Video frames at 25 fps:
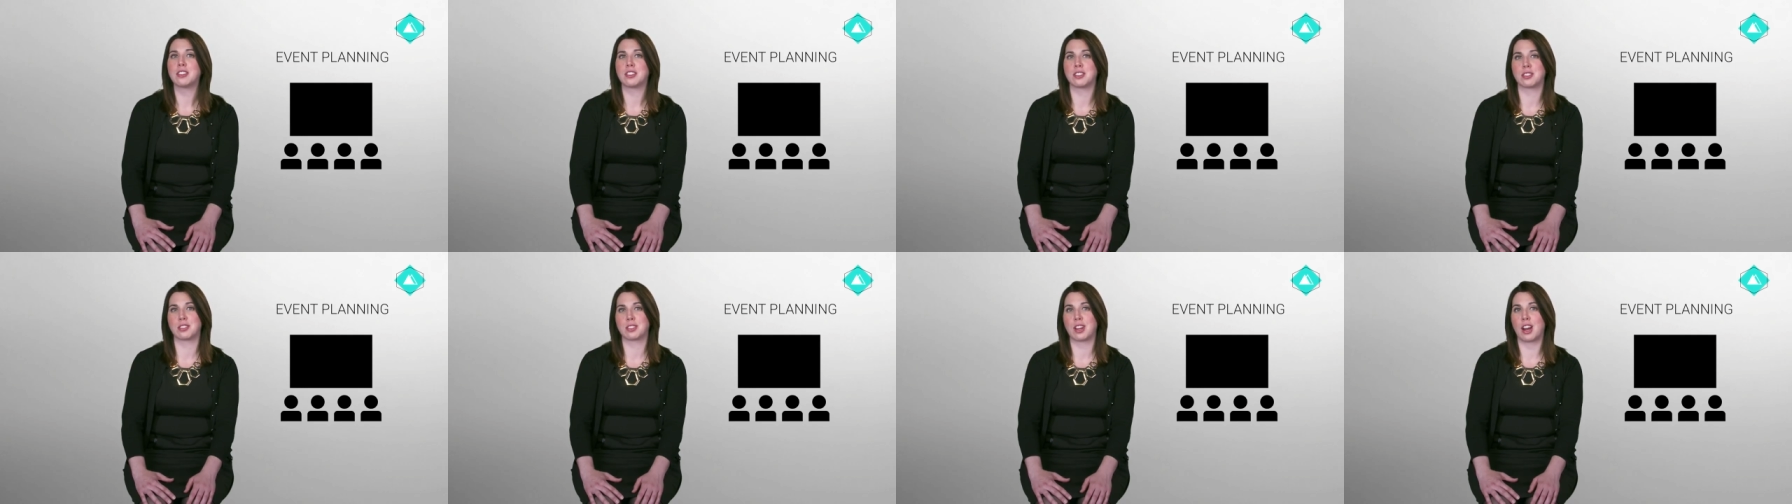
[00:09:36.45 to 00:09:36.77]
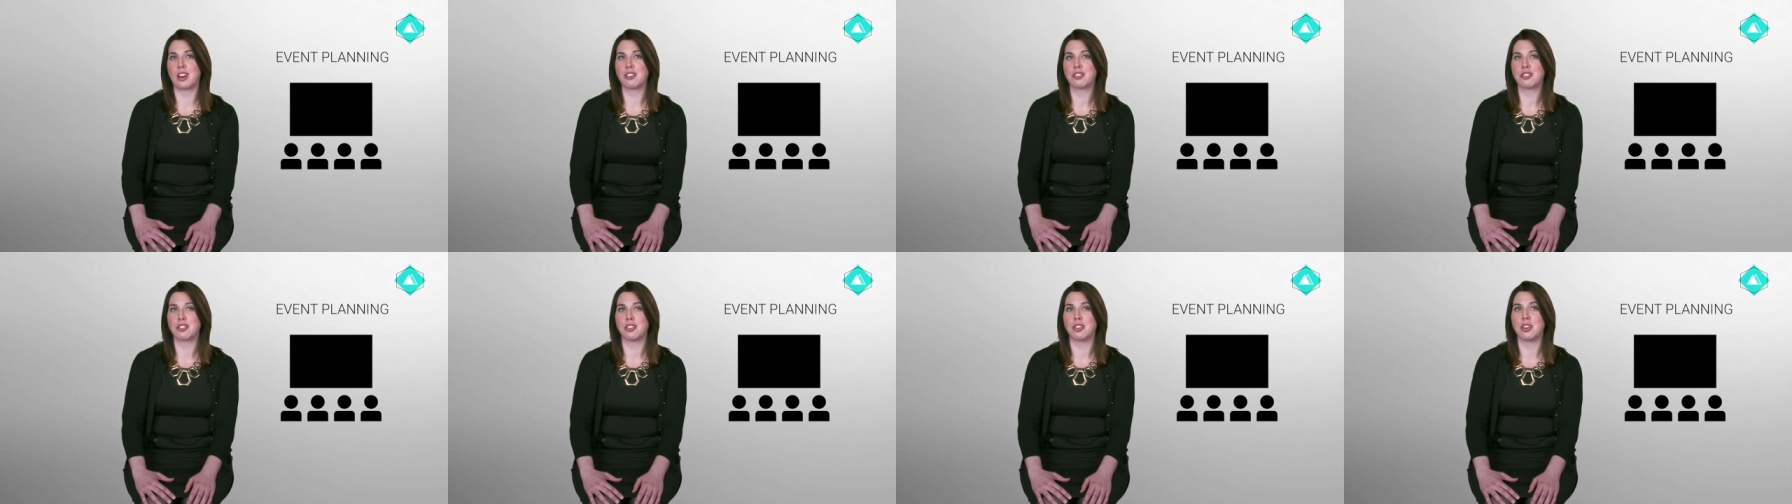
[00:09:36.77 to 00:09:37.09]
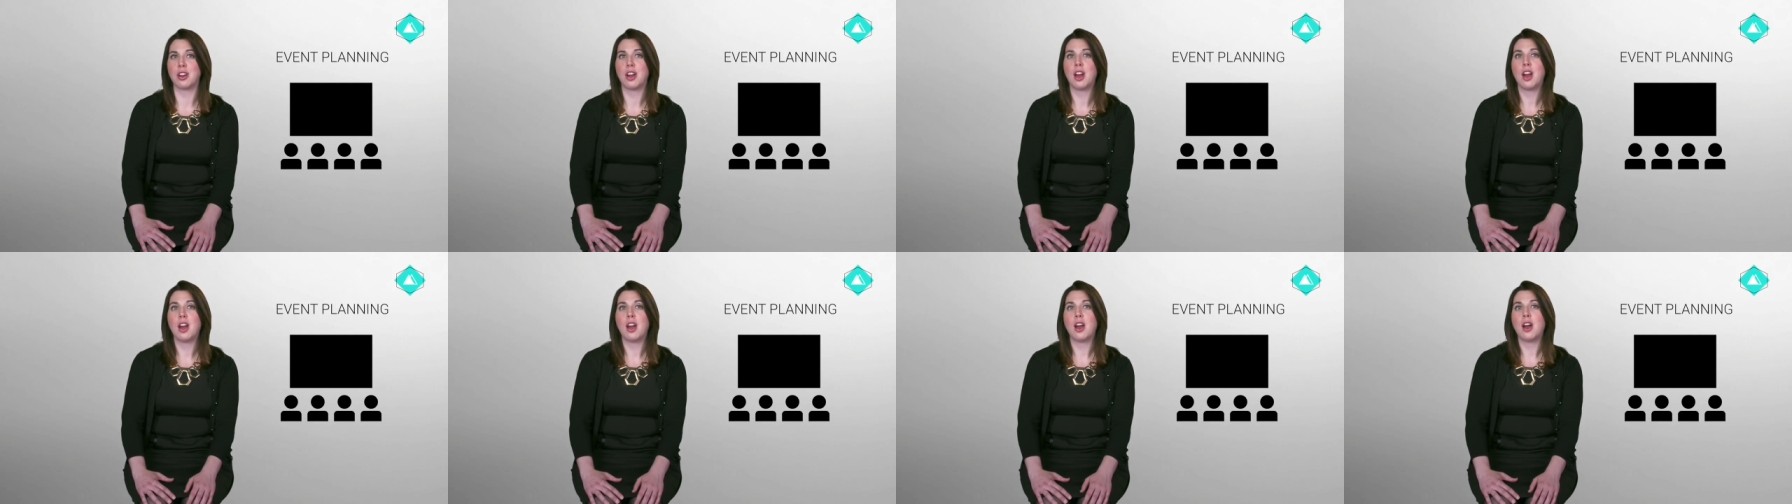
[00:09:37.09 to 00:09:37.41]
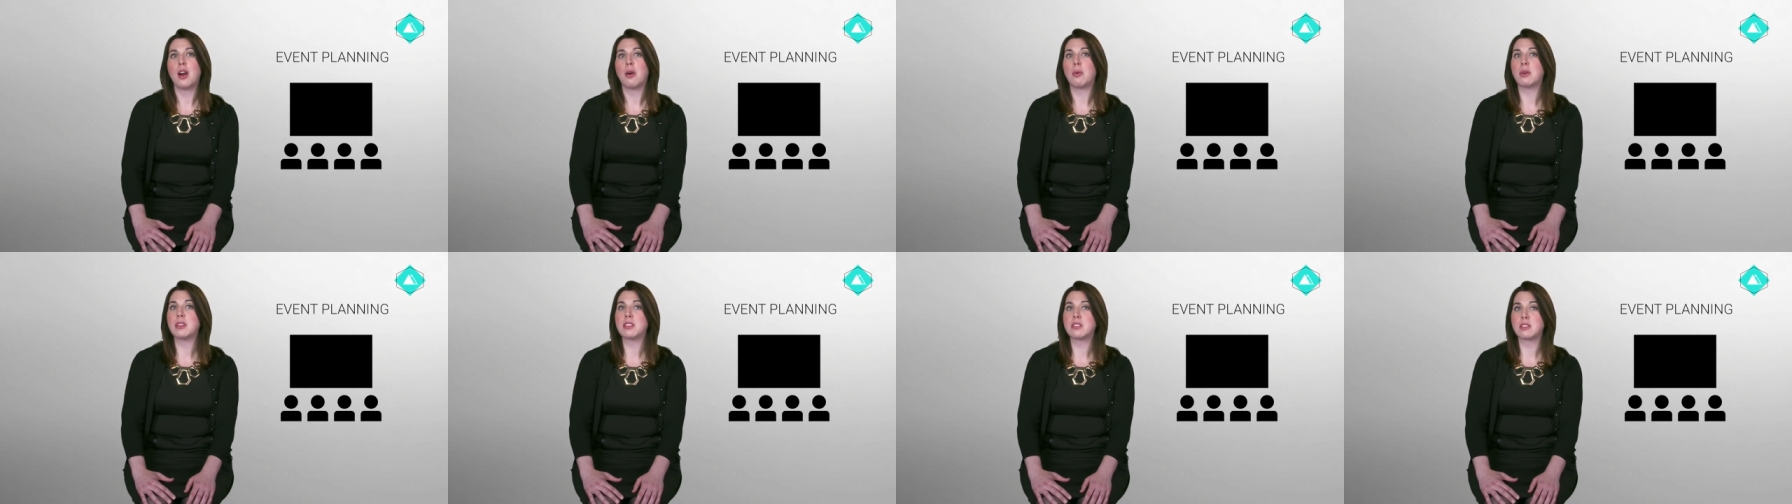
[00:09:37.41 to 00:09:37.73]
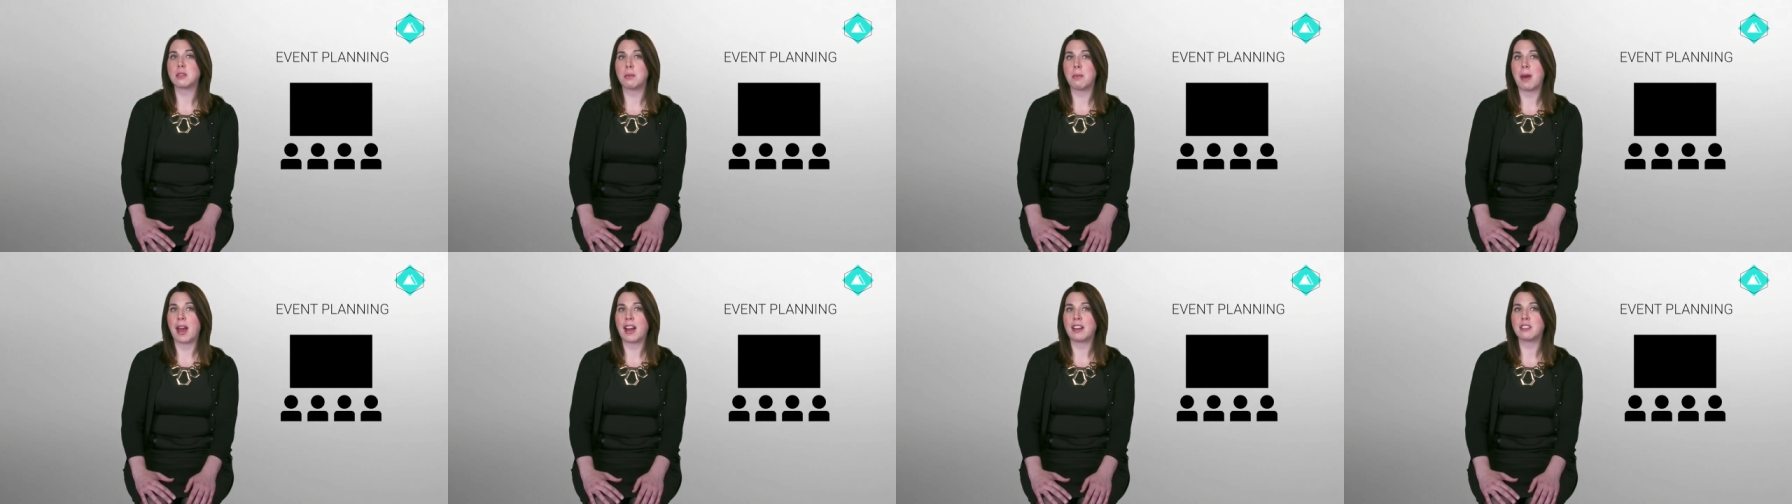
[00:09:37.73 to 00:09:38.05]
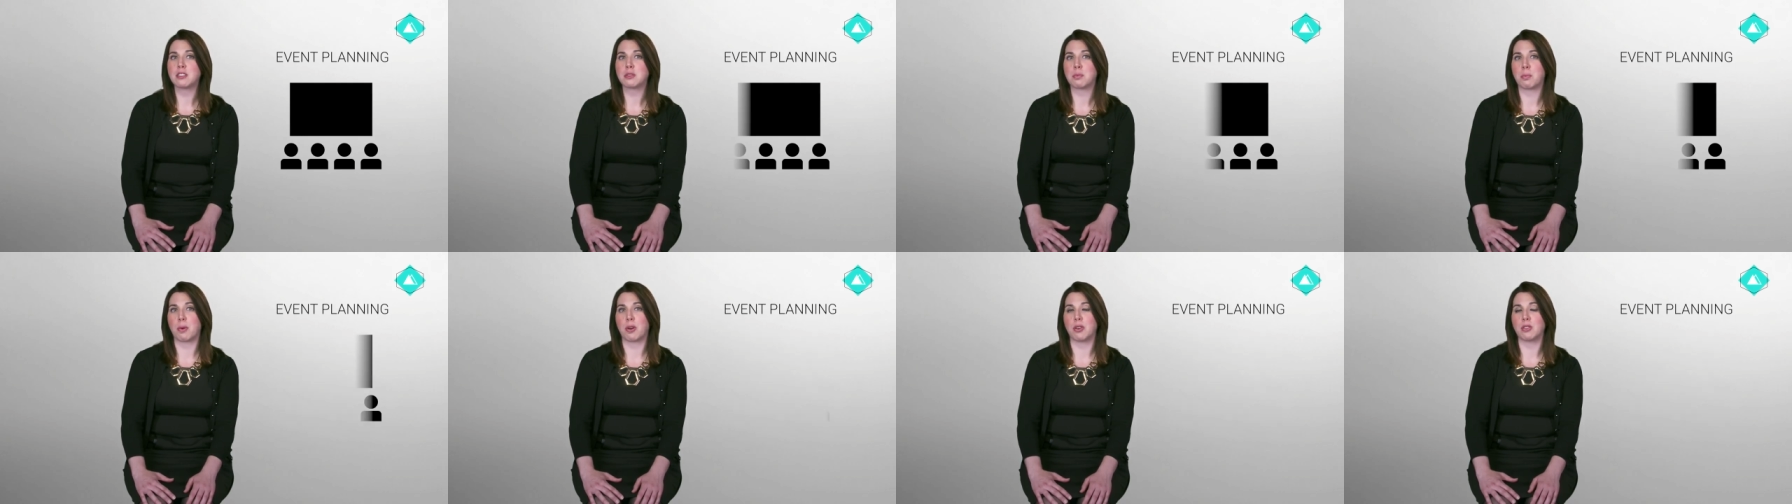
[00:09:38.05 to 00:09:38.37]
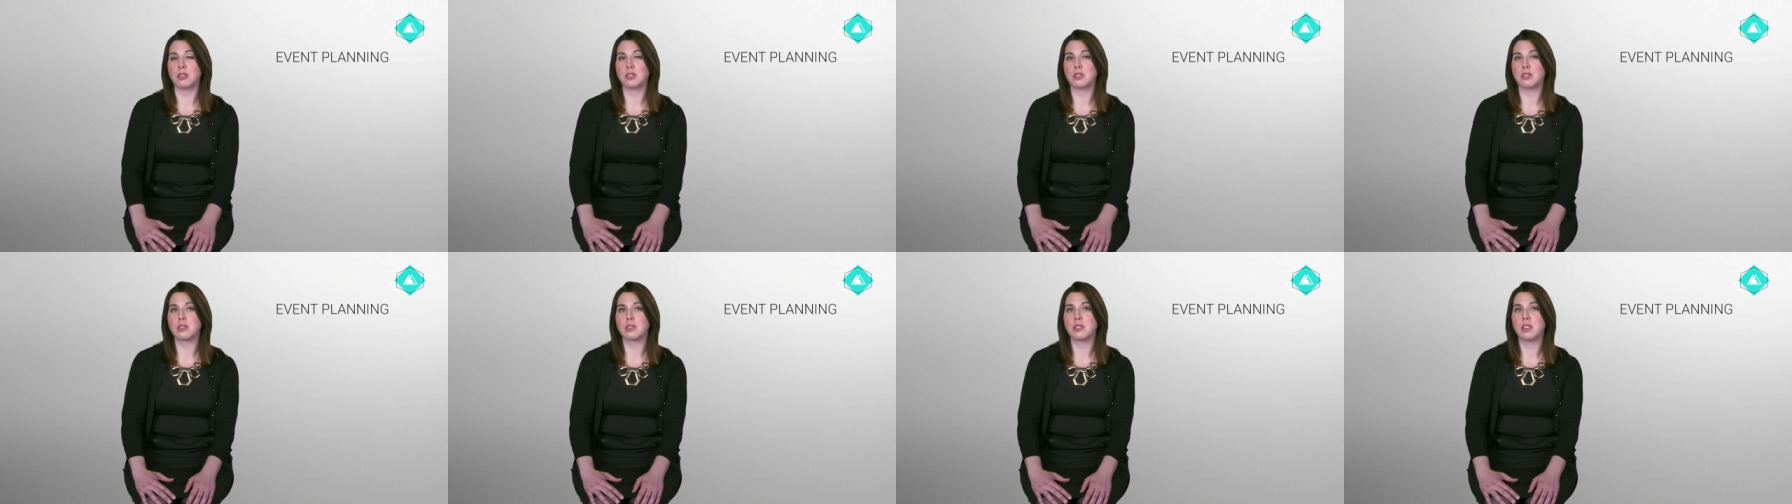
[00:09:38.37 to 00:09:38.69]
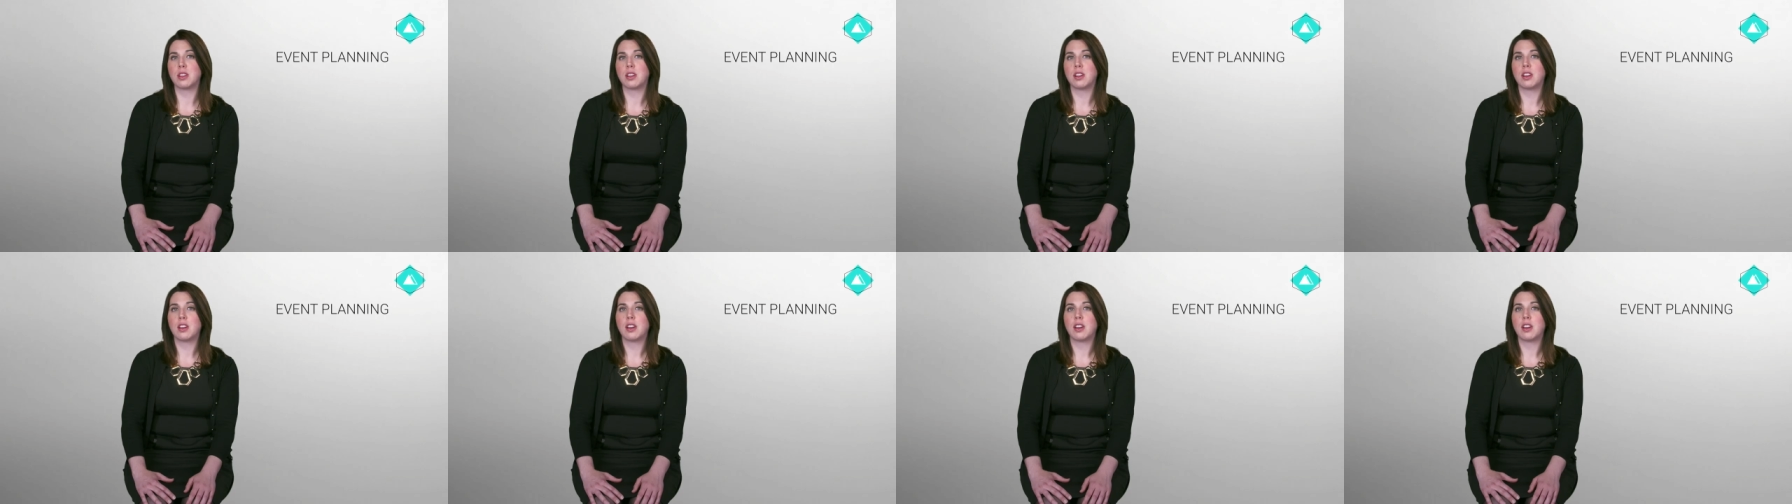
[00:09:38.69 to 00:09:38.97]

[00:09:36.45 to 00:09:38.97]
discussion with some experts.